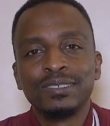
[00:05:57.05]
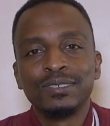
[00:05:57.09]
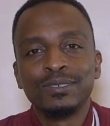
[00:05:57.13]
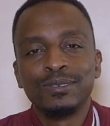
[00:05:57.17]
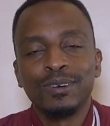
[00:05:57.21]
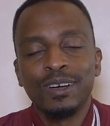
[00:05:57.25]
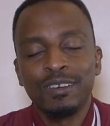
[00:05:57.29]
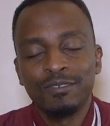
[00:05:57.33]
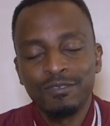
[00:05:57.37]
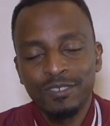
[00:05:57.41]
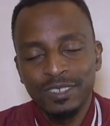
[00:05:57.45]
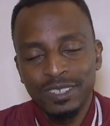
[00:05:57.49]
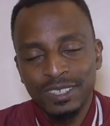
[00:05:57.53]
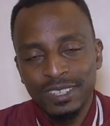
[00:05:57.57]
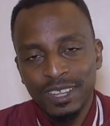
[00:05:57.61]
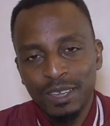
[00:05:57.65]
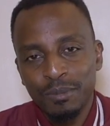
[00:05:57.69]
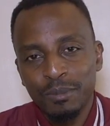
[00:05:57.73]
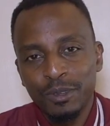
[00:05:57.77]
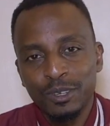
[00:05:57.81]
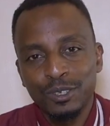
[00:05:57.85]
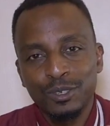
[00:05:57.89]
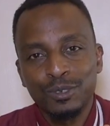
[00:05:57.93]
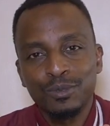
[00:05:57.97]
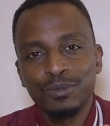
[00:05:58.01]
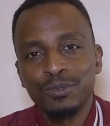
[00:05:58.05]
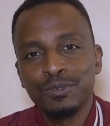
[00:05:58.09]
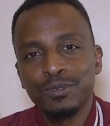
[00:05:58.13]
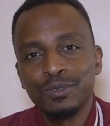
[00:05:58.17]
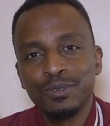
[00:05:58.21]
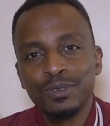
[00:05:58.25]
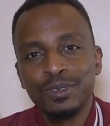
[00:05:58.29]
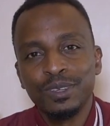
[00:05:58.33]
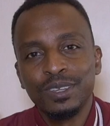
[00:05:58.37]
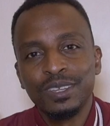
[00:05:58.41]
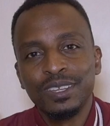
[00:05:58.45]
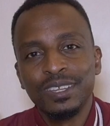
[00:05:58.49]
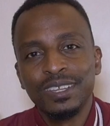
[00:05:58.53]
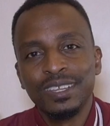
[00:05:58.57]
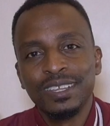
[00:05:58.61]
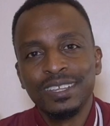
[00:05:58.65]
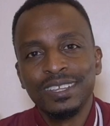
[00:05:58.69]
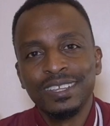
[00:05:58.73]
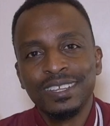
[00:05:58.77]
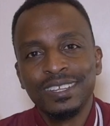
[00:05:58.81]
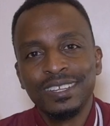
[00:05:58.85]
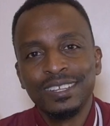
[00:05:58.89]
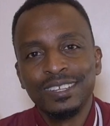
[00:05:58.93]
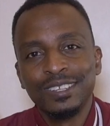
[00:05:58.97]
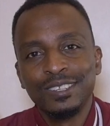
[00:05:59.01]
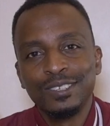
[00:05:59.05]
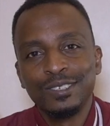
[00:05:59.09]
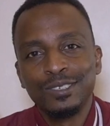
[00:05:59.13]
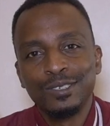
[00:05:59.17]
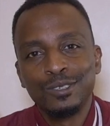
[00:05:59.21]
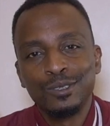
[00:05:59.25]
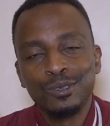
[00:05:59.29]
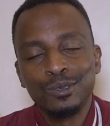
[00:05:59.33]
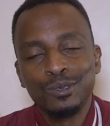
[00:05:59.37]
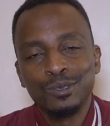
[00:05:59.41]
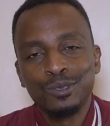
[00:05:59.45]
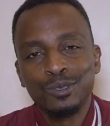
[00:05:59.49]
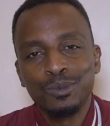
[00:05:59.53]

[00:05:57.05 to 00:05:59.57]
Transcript: who have determined to, to,